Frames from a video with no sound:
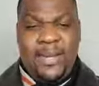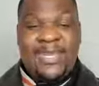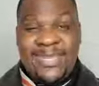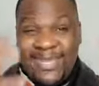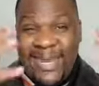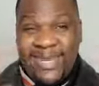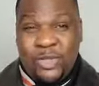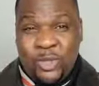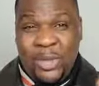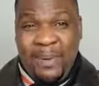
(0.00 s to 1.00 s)
And
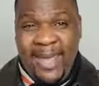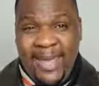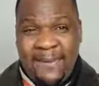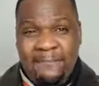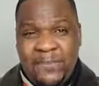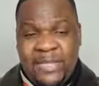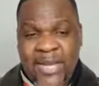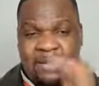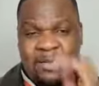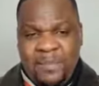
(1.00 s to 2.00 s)
stick to the plan.
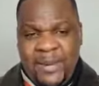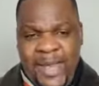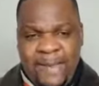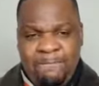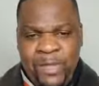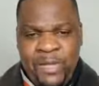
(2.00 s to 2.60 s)
Stick to the plan.